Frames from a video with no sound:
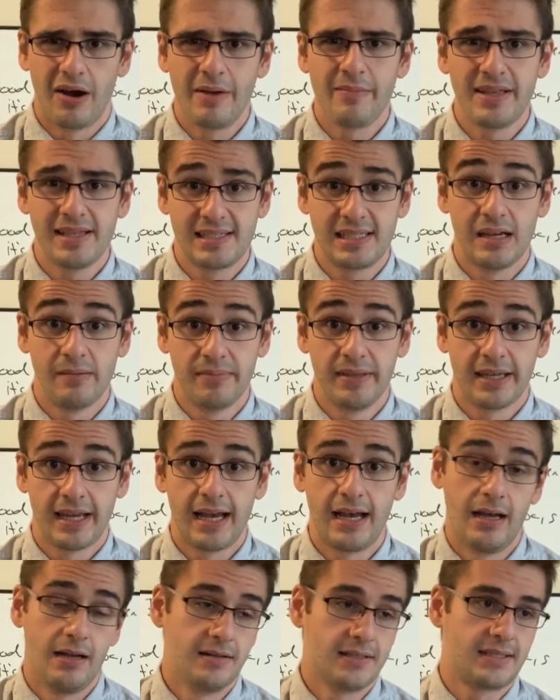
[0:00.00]
I mean something
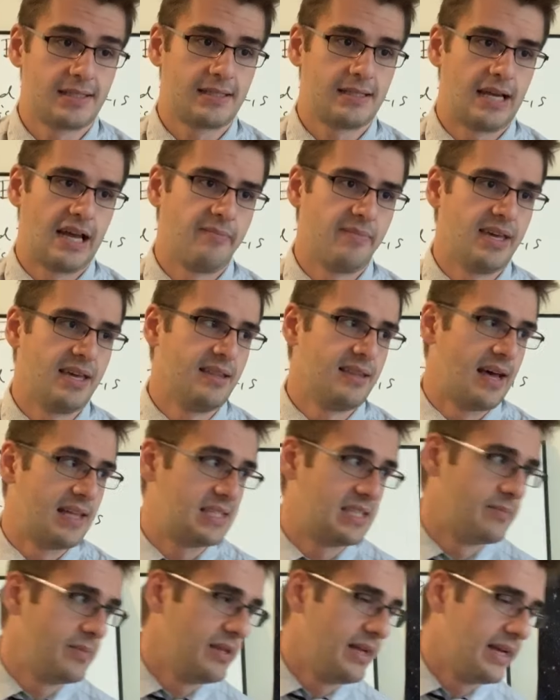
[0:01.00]
else. I mean
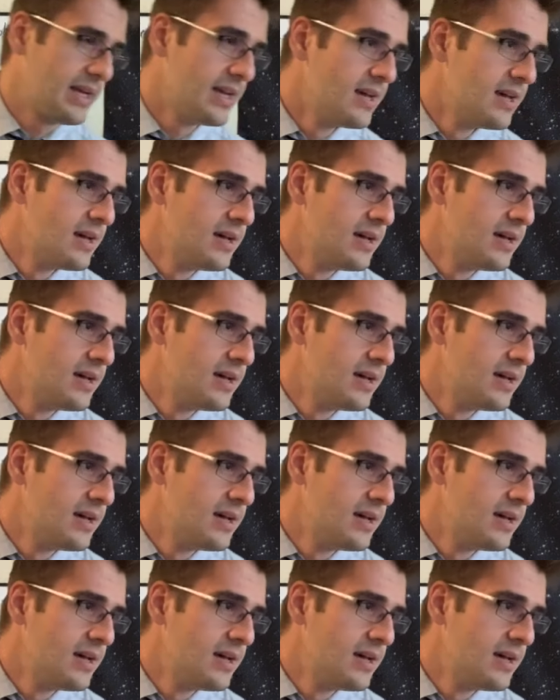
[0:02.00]
that something like,